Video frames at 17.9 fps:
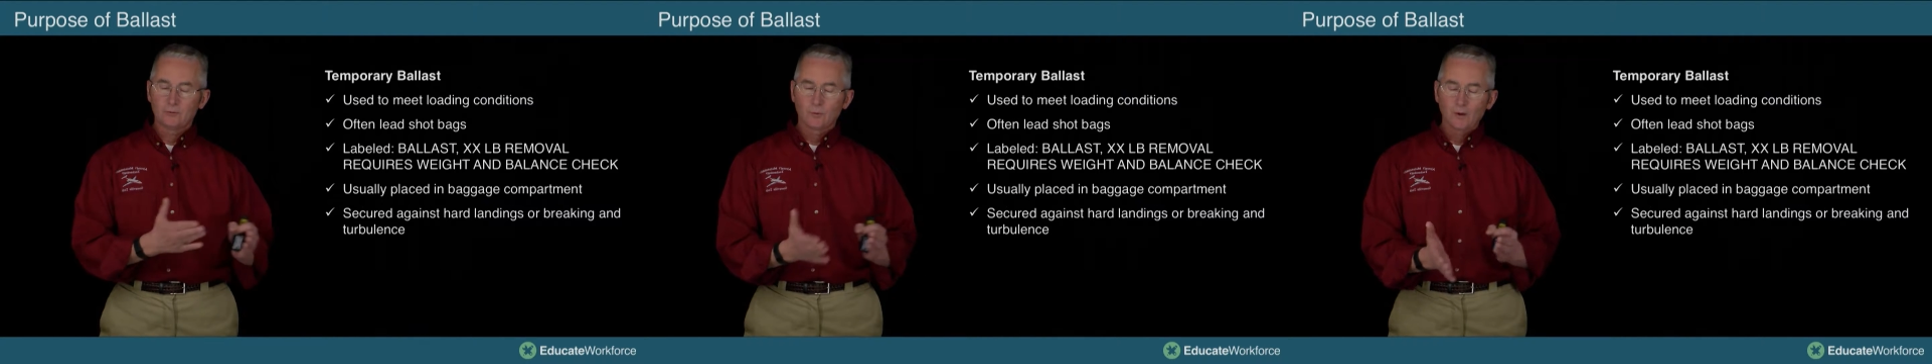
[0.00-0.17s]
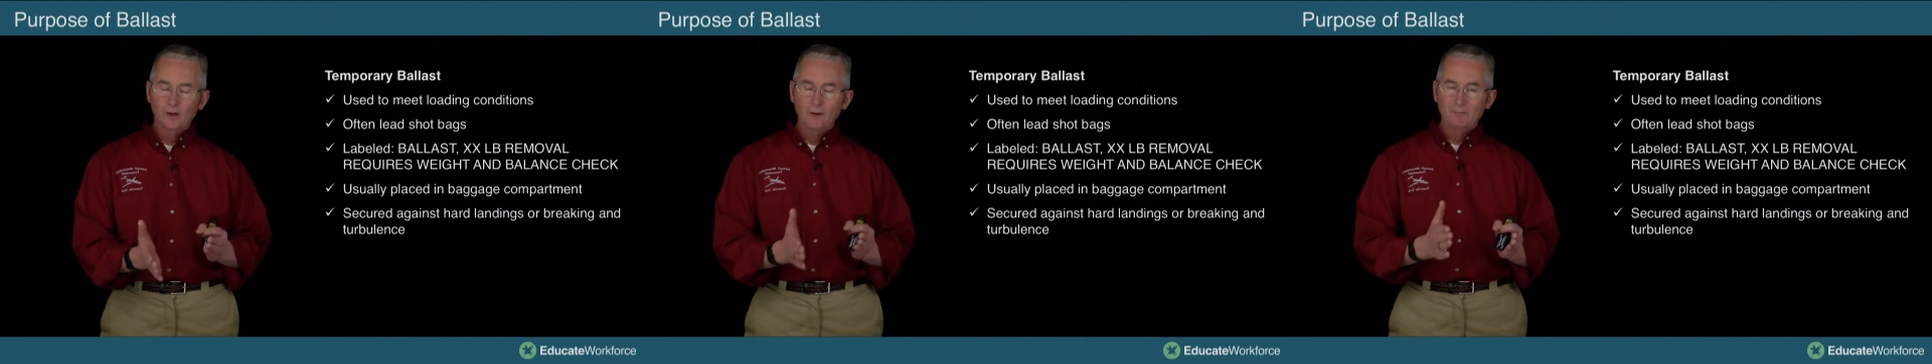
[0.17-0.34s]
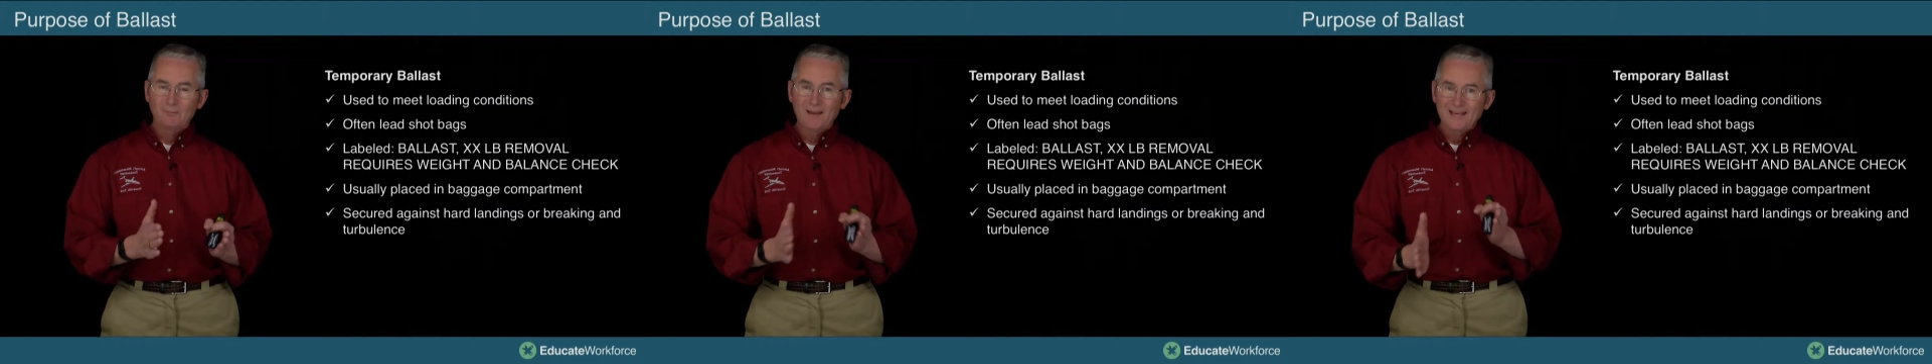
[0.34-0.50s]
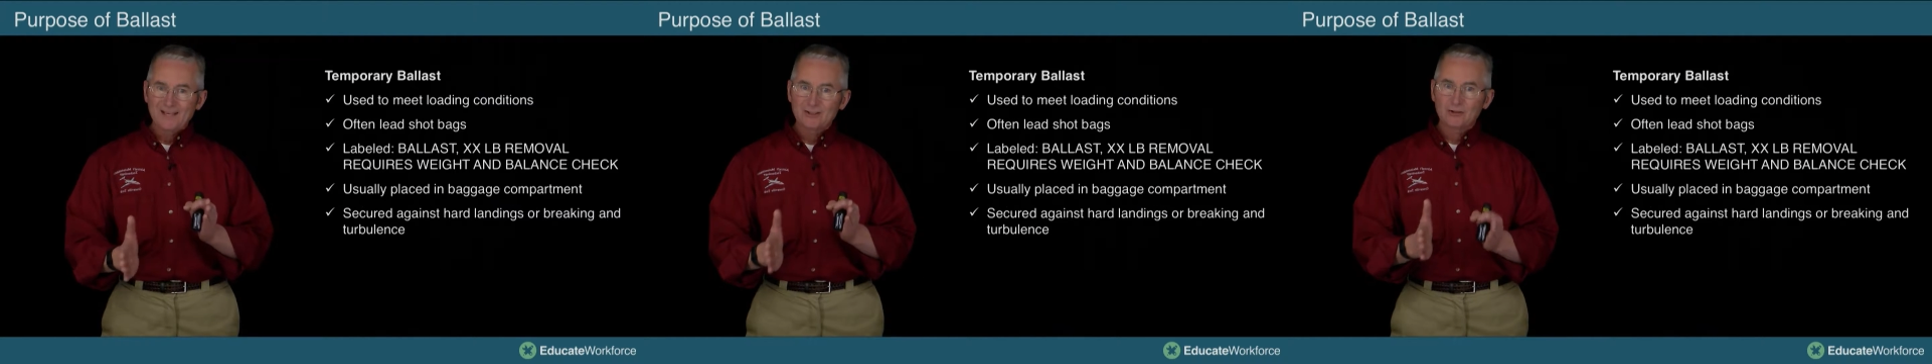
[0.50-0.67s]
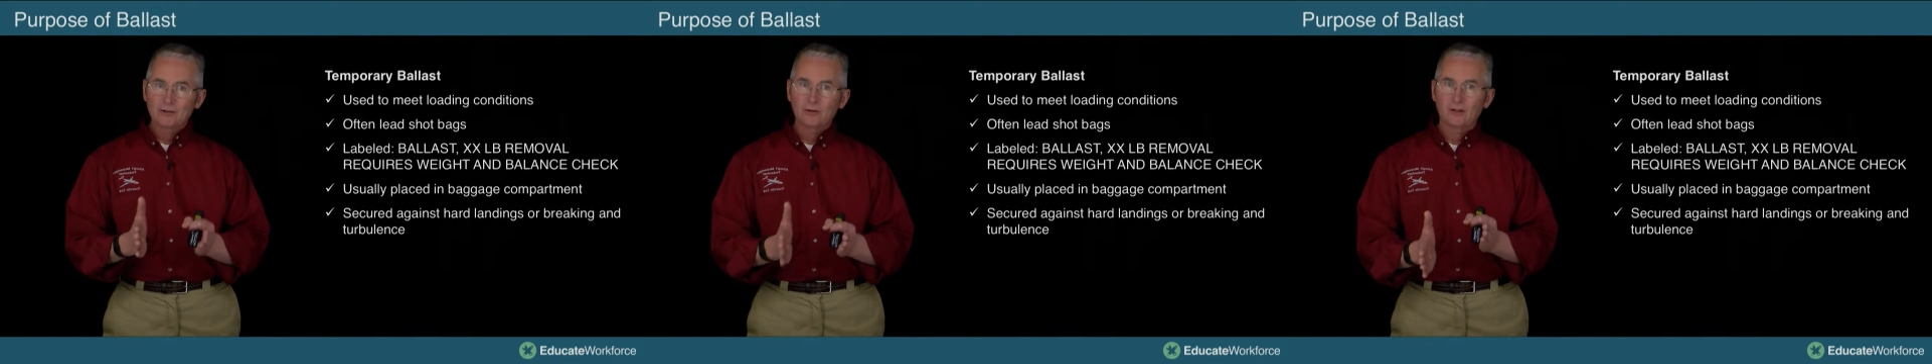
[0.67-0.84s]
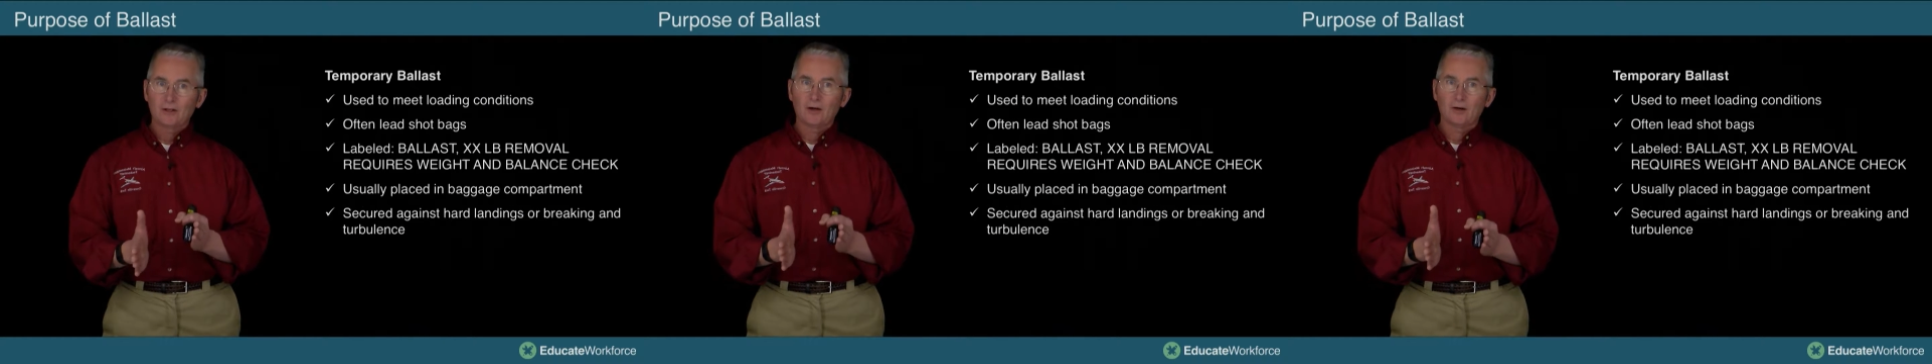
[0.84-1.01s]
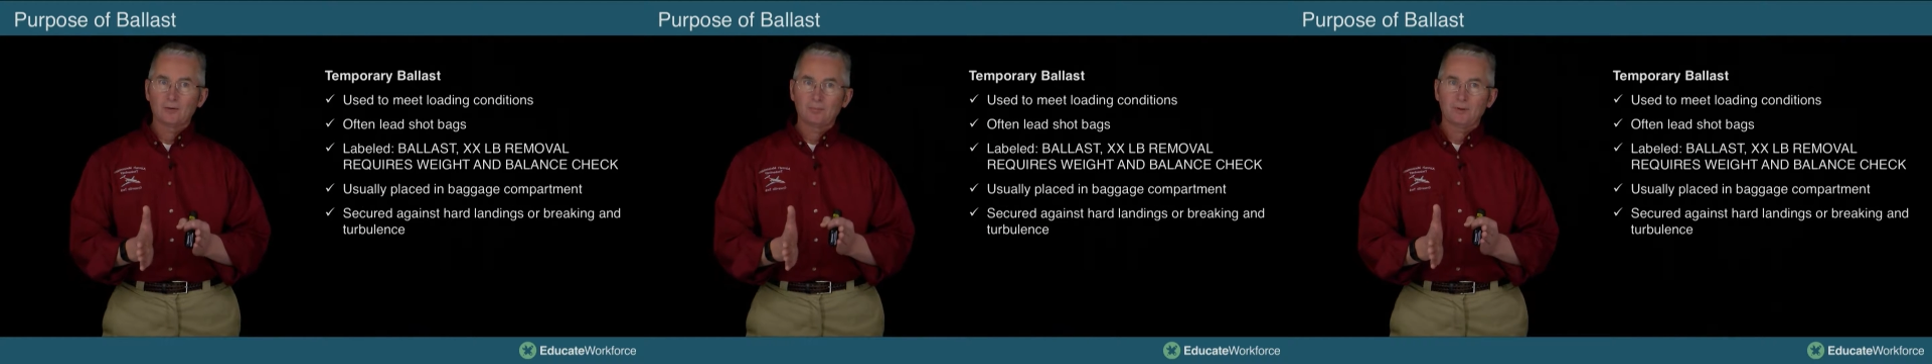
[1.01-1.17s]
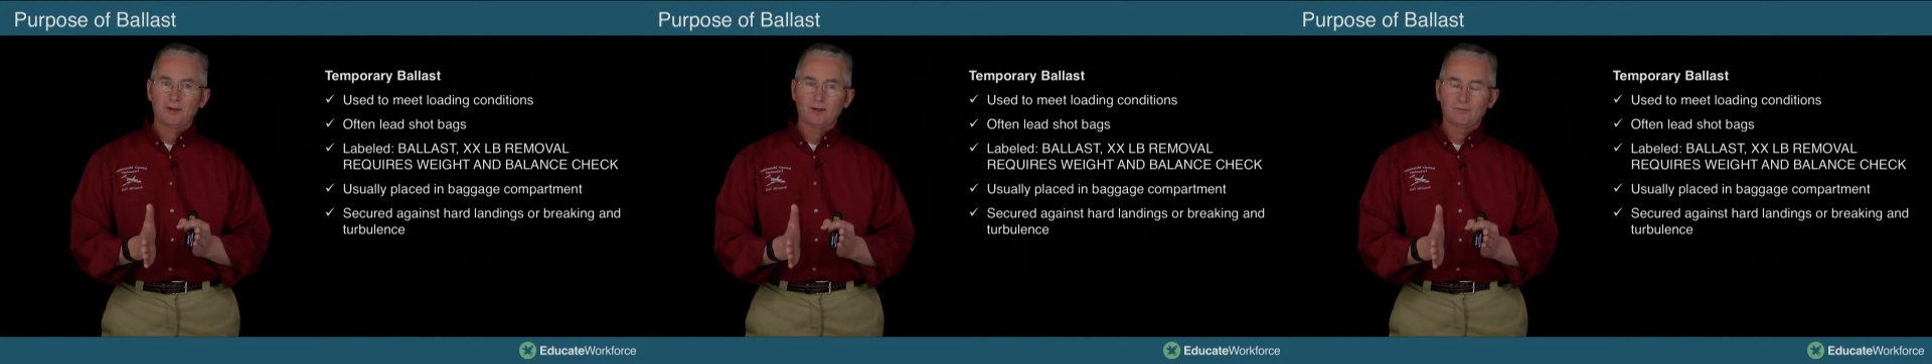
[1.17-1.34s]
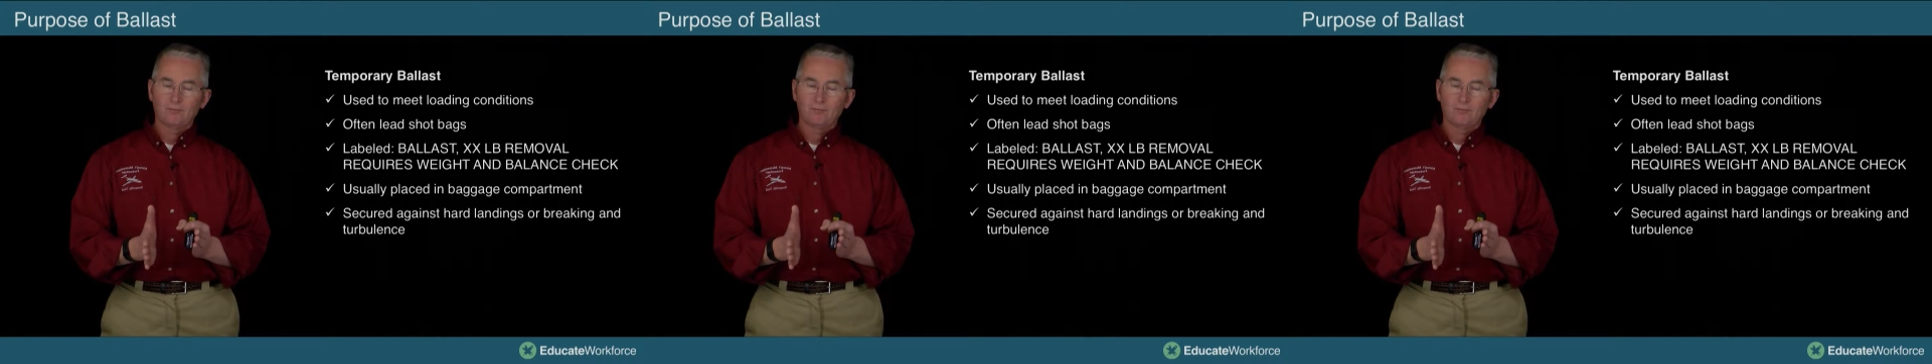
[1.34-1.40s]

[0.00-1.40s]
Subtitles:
We're going to make sure the airplane